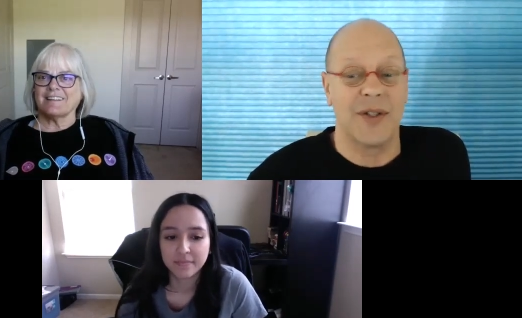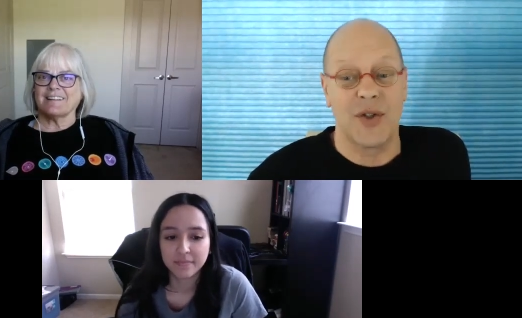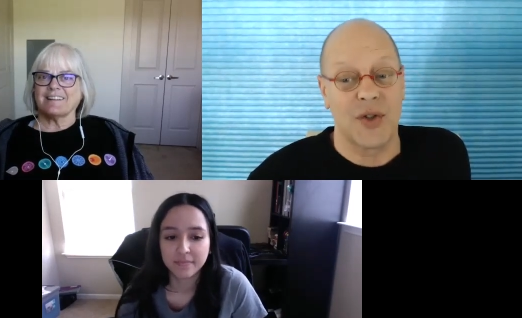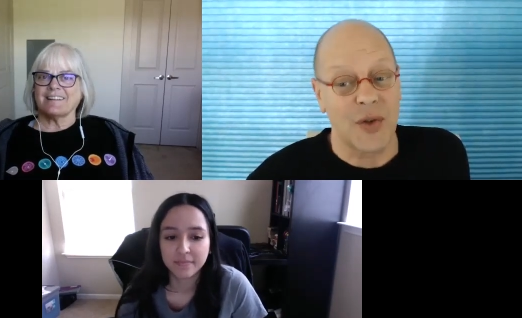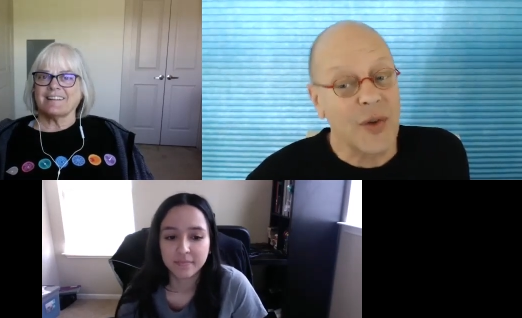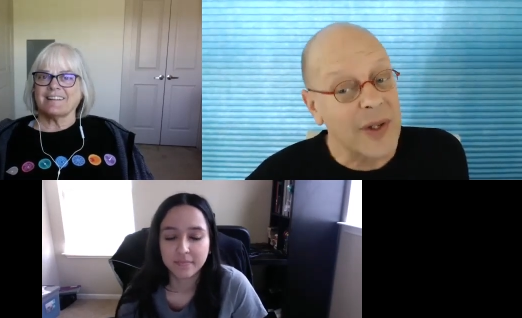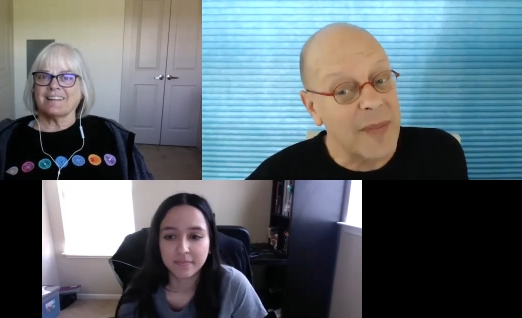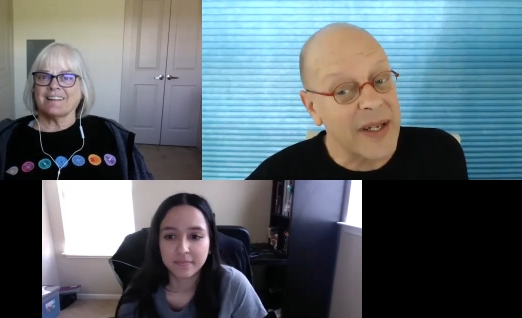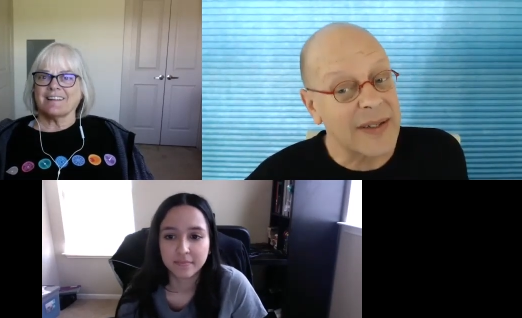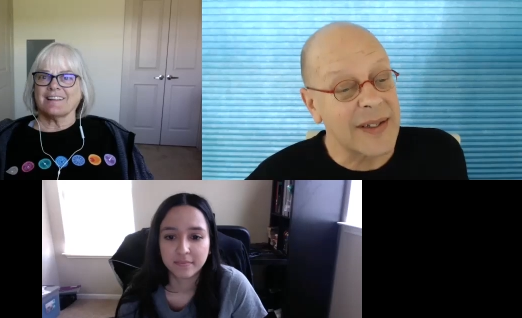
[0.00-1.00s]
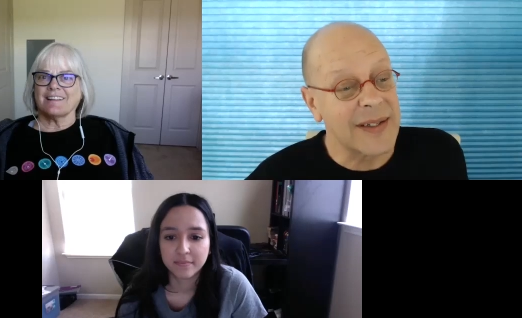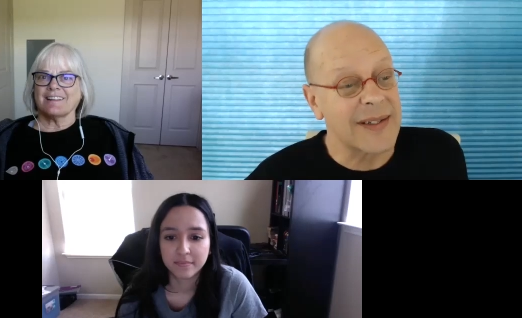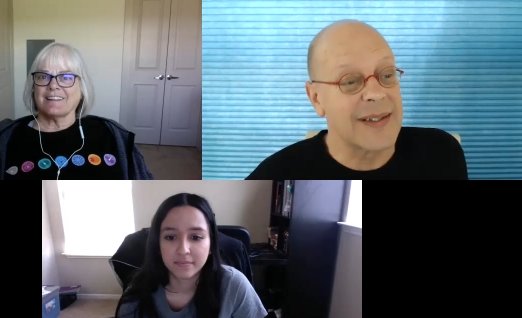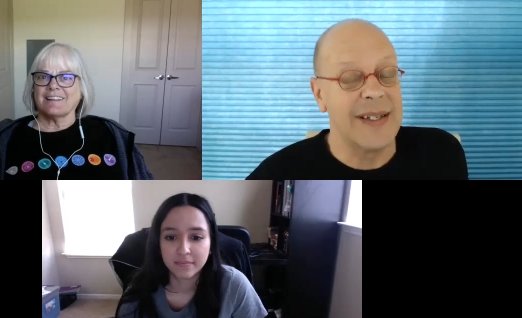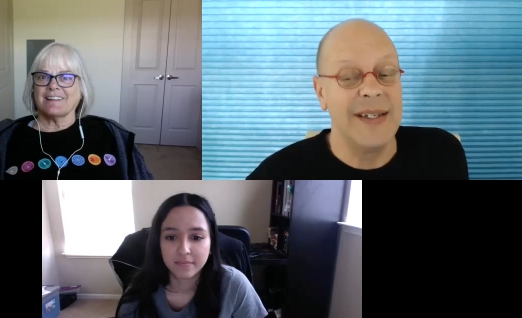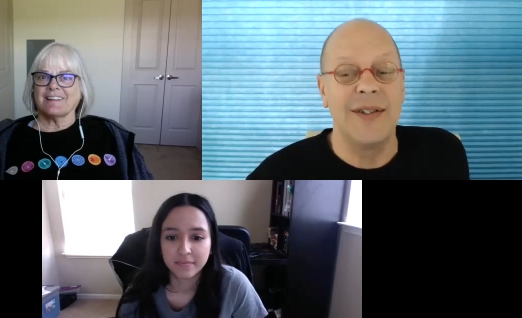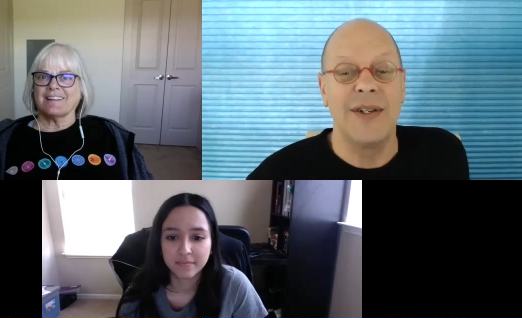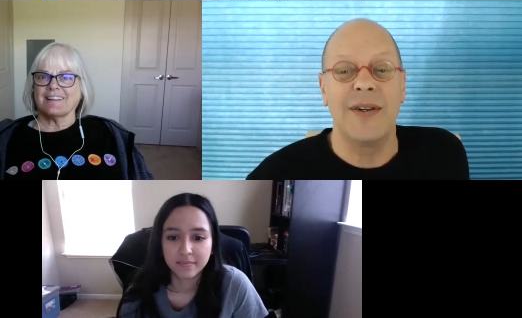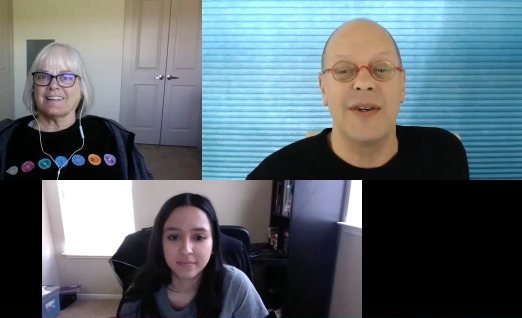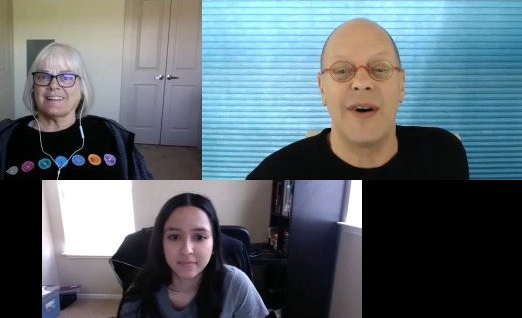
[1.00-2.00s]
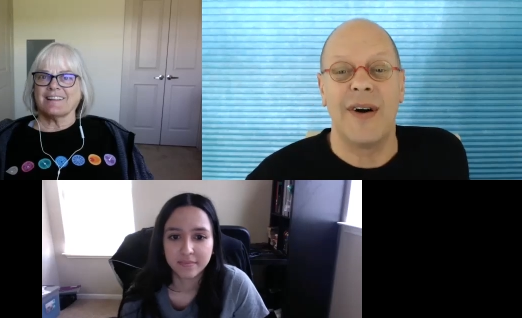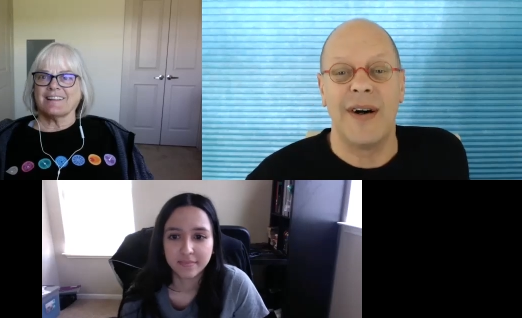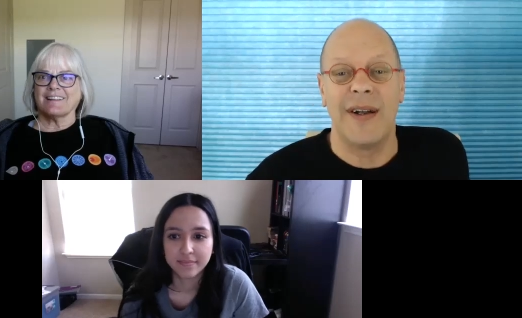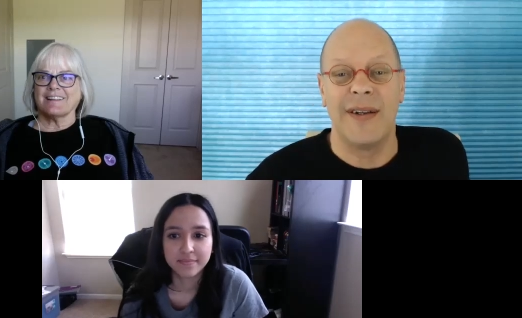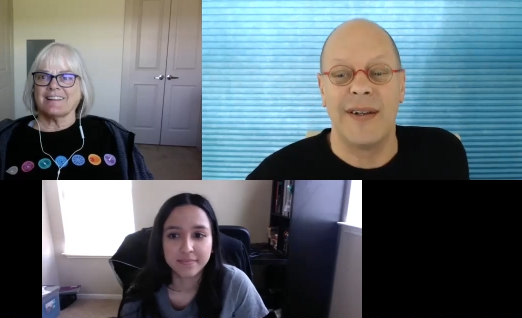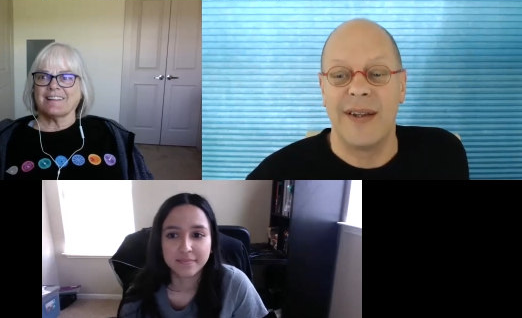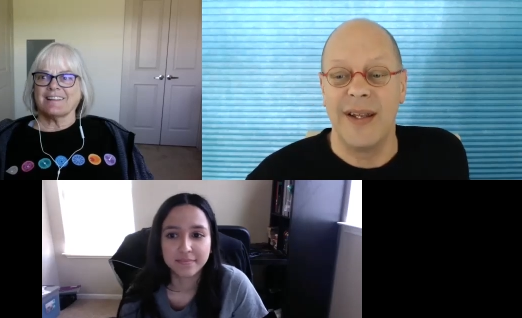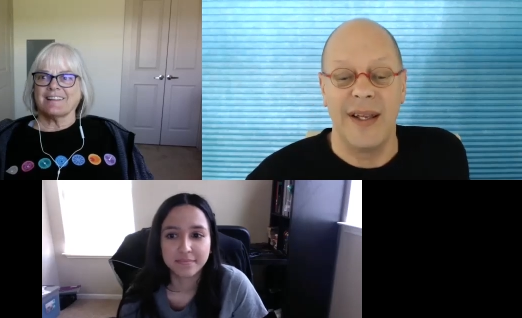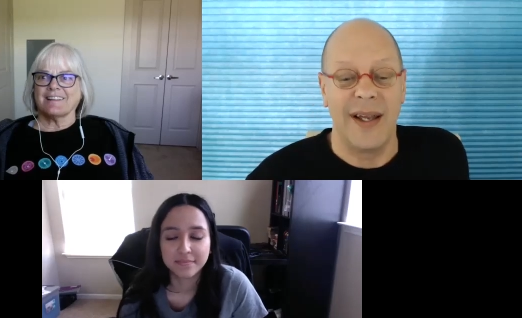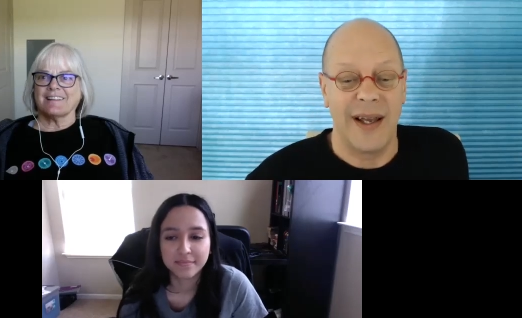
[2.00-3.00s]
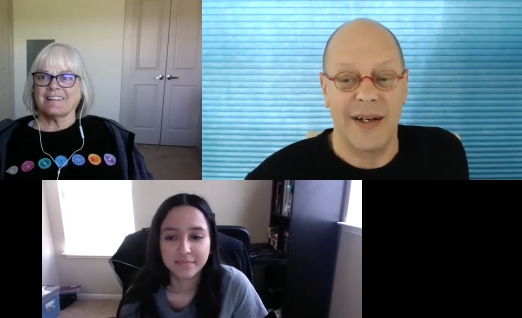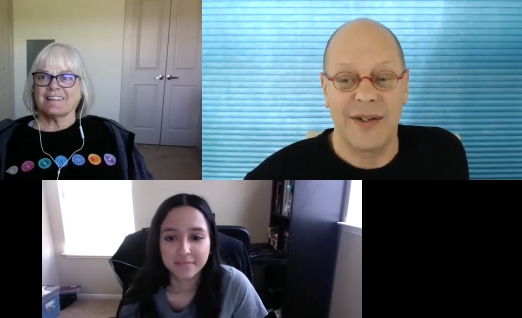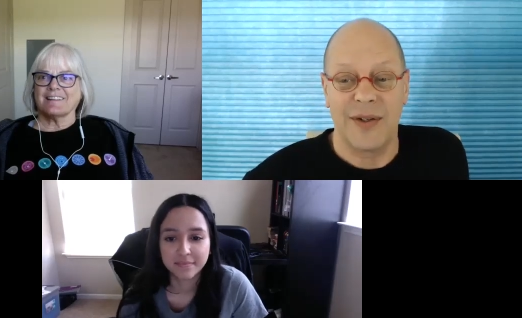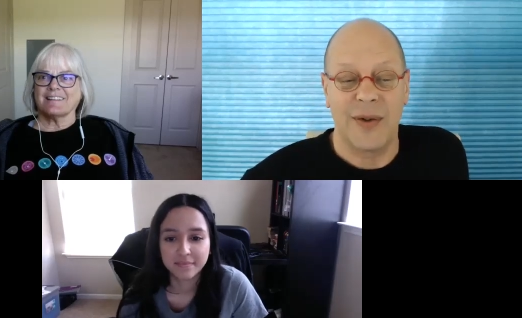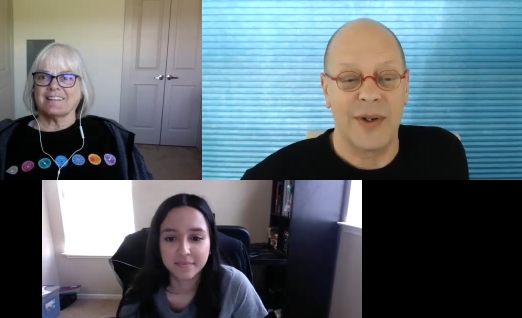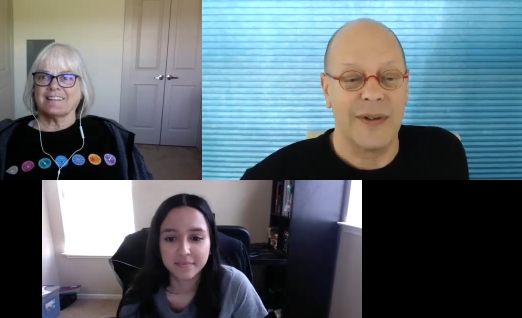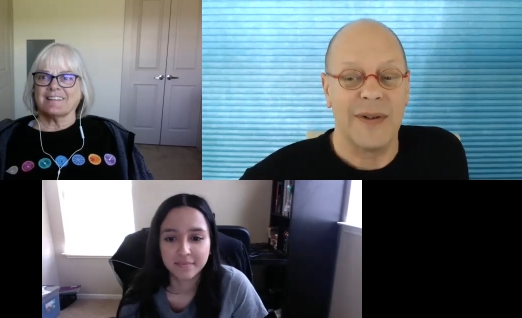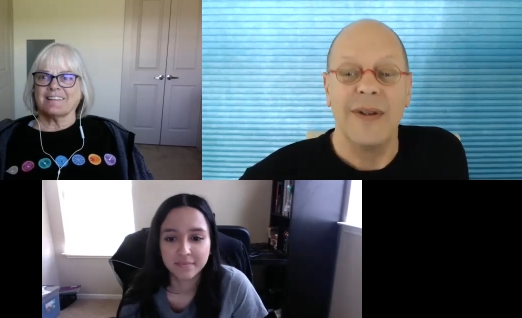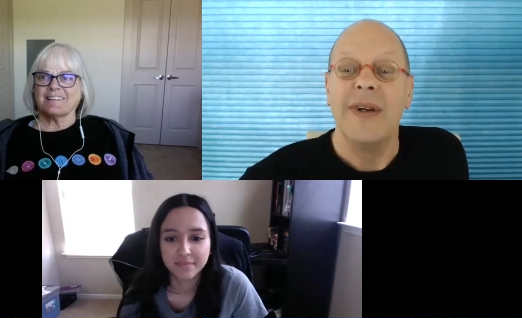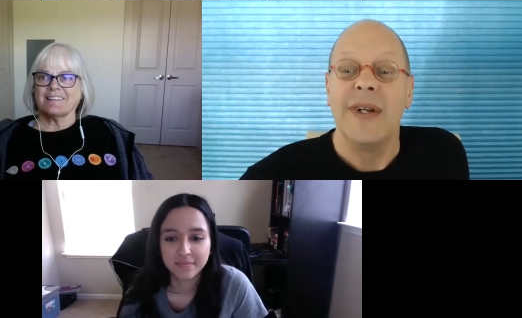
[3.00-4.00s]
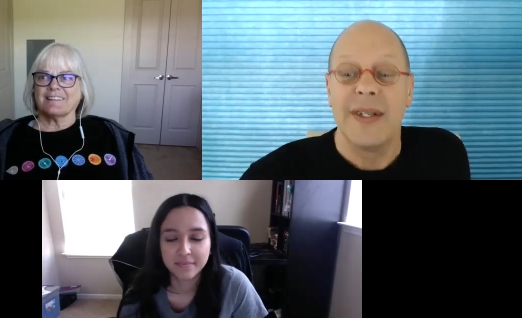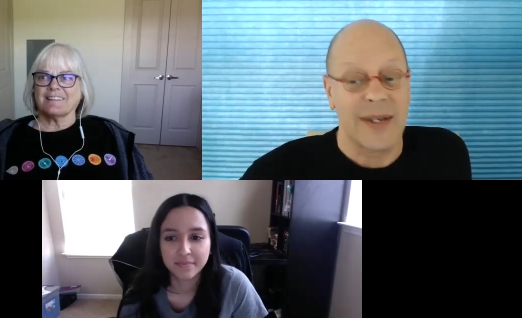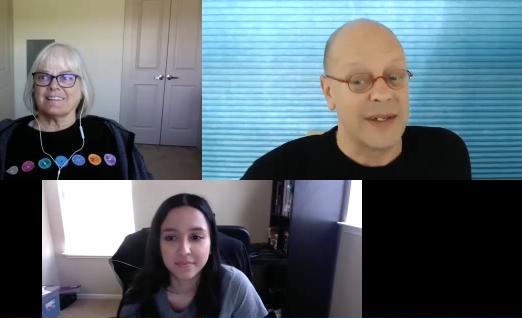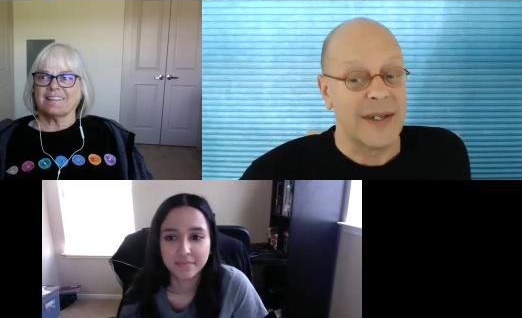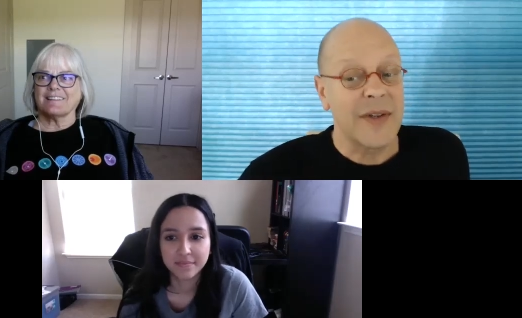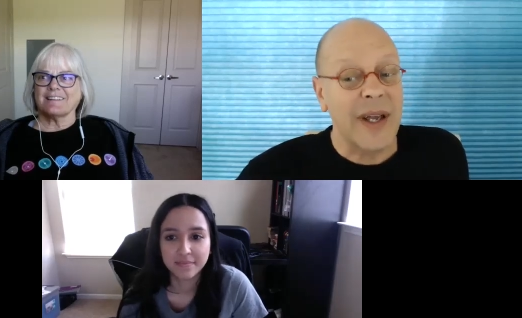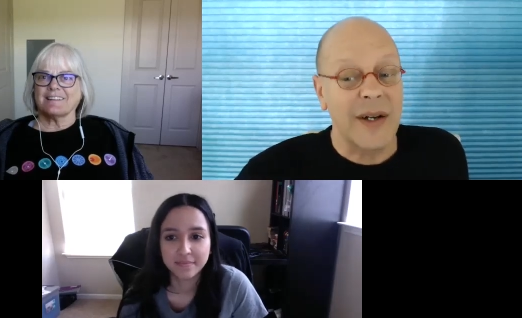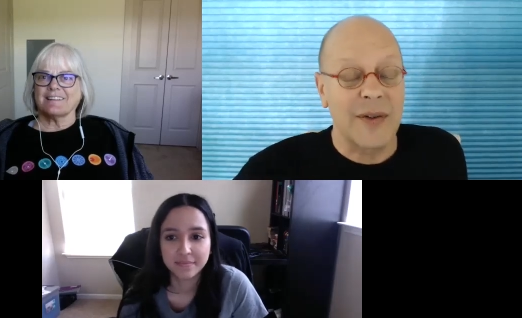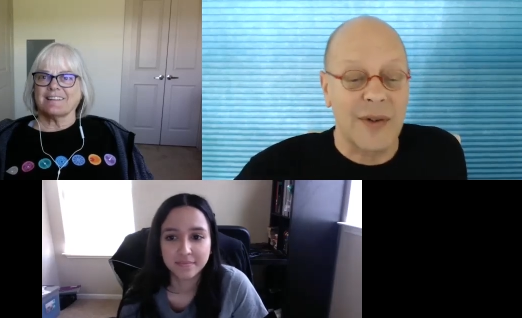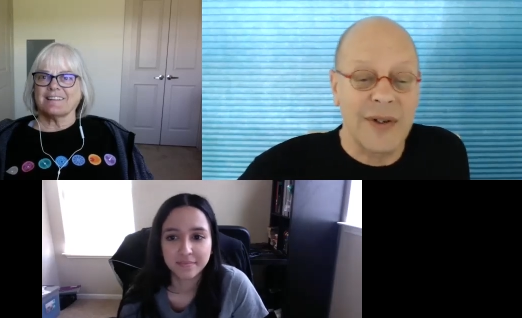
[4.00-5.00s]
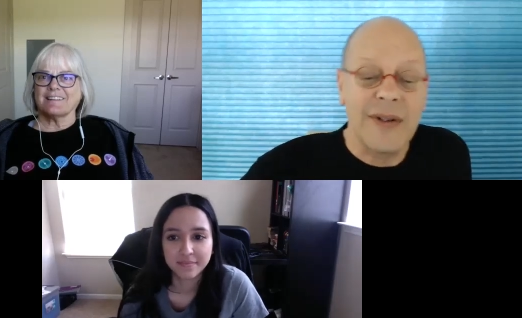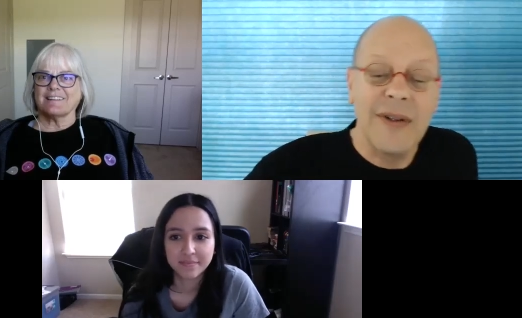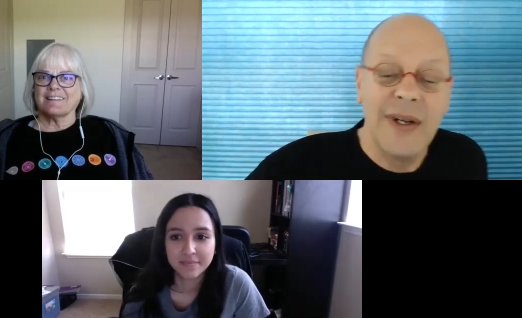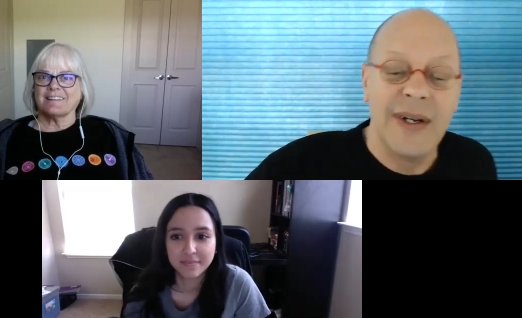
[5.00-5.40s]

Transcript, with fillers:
Speaker 1: It certainly makes things easier on the editorial, scientific editorial